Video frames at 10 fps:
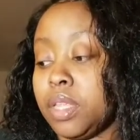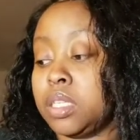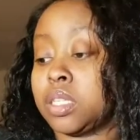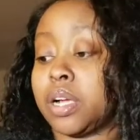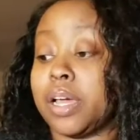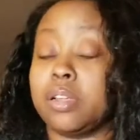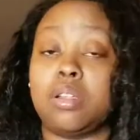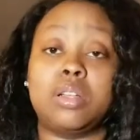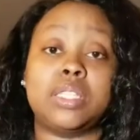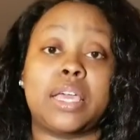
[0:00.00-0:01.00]
Sorry, I had a
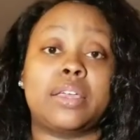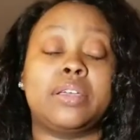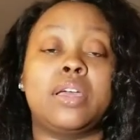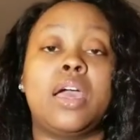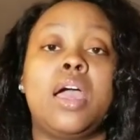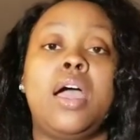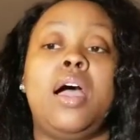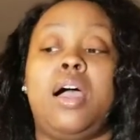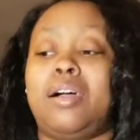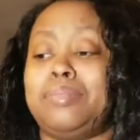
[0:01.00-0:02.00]
long day.
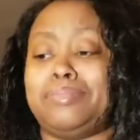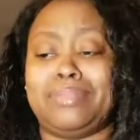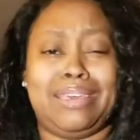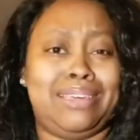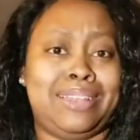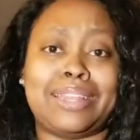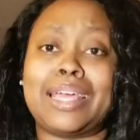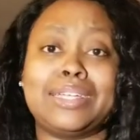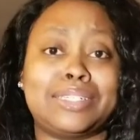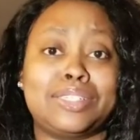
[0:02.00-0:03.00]
And
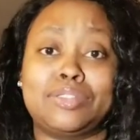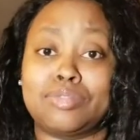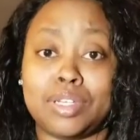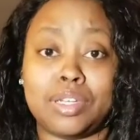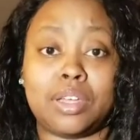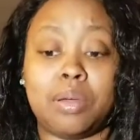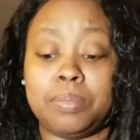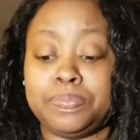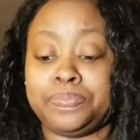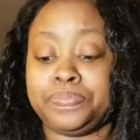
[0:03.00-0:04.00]
that shit is really good.
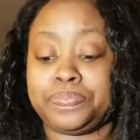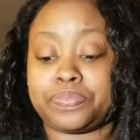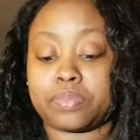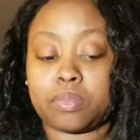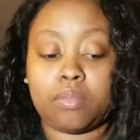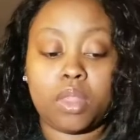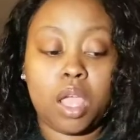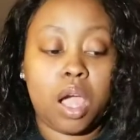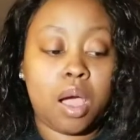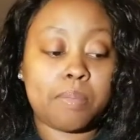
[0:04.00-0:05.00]

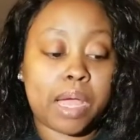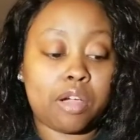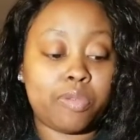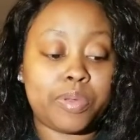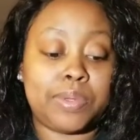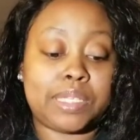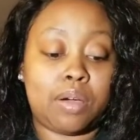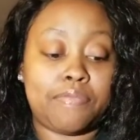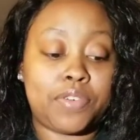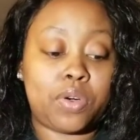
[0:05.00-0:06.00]
I hope it was
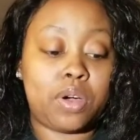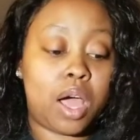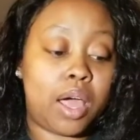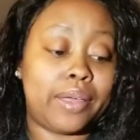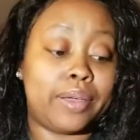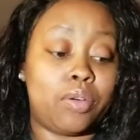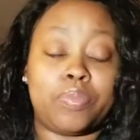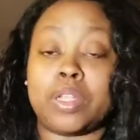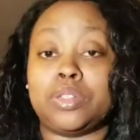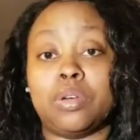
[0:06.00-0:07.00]
helpful. I hope
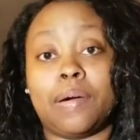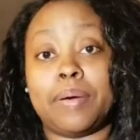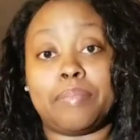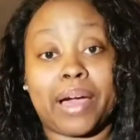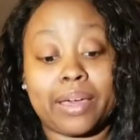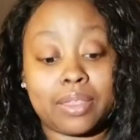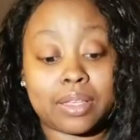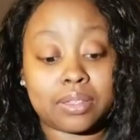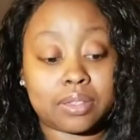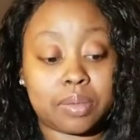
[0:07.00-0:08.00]
that you go out and buy
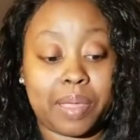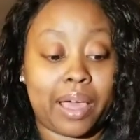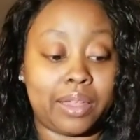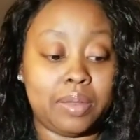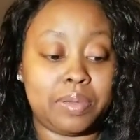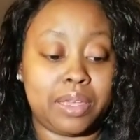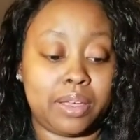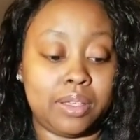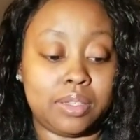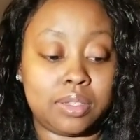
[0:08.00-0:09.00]
this palette
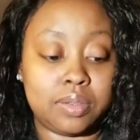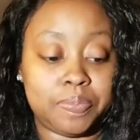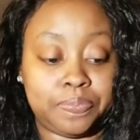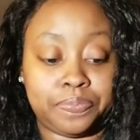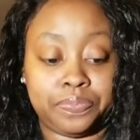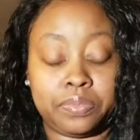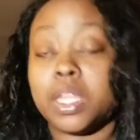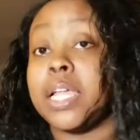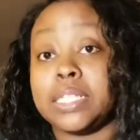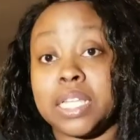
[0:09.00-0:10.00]
because
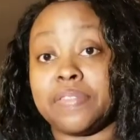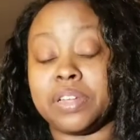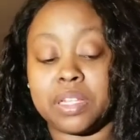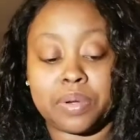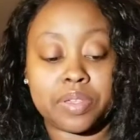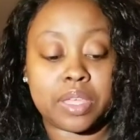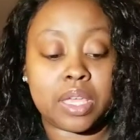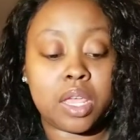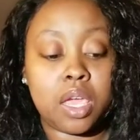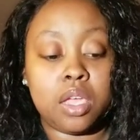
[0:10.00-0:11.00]
it's definitely worth
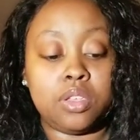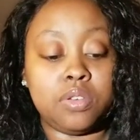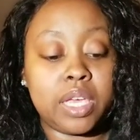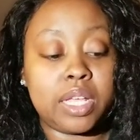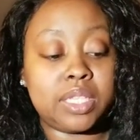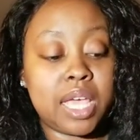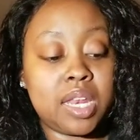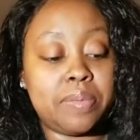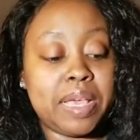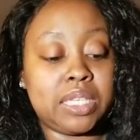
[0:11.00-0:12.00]
it. You get
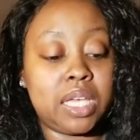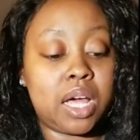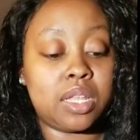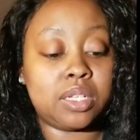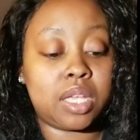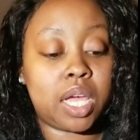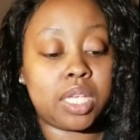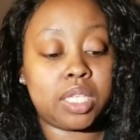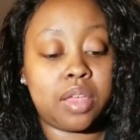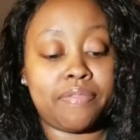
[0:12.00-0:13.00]
10 amazing colors, like I
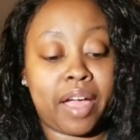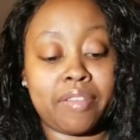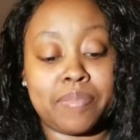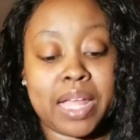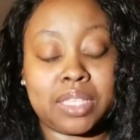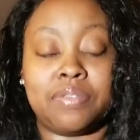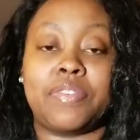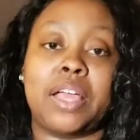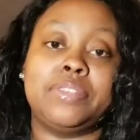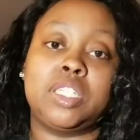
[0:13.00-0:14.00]
said, 5 mattes and
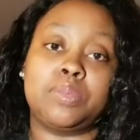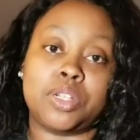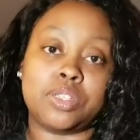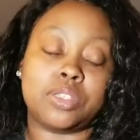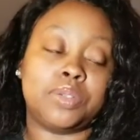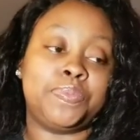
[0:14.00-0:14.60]
5 shimmers.